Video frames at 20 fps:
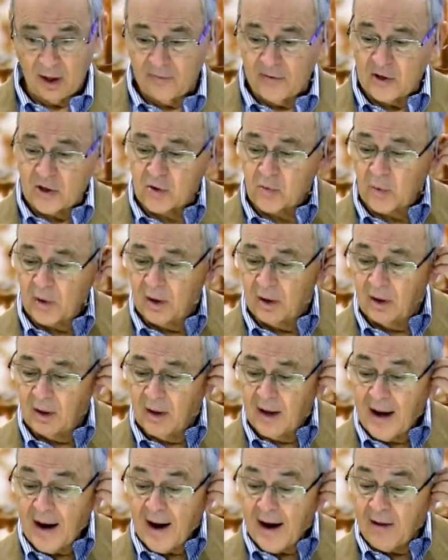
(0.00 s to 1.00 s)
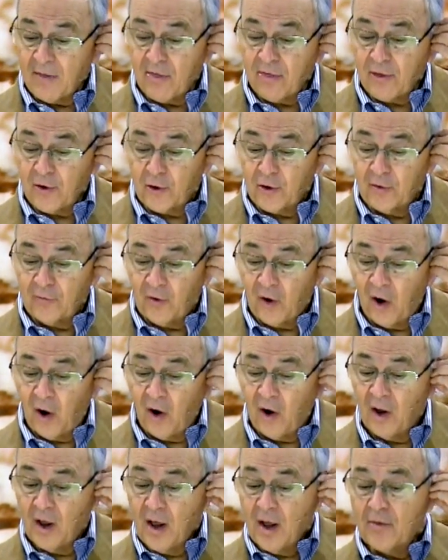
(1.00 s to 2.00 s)
of Israel, and third of
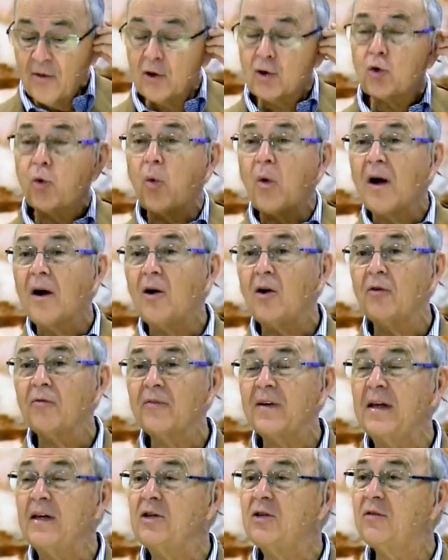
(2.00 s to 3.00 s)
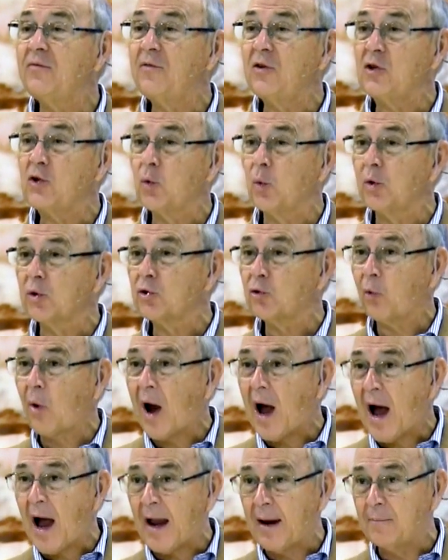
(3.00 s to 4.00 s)
all, the 12 individual
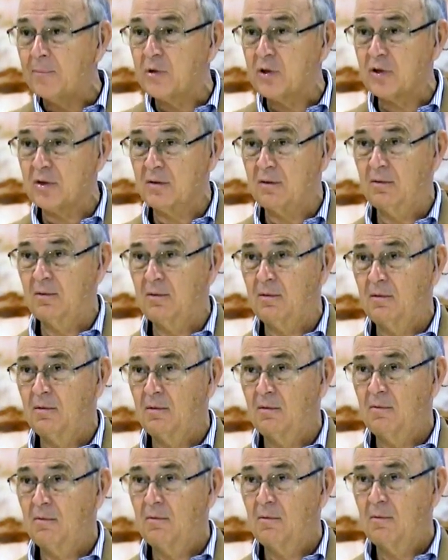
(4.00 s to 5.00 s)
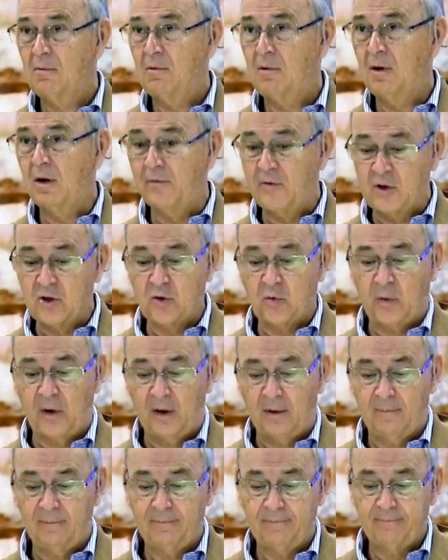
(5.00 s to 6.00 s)
tribes of
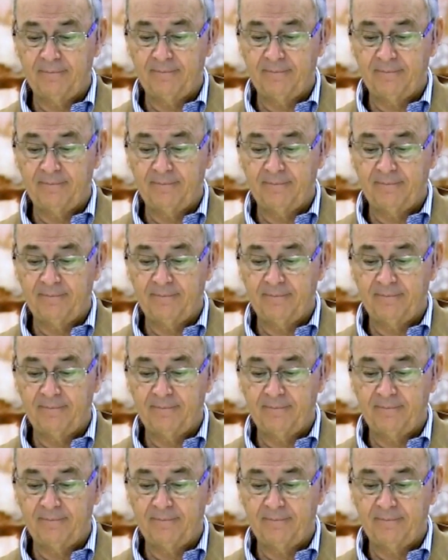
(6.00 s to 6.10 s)
Israel.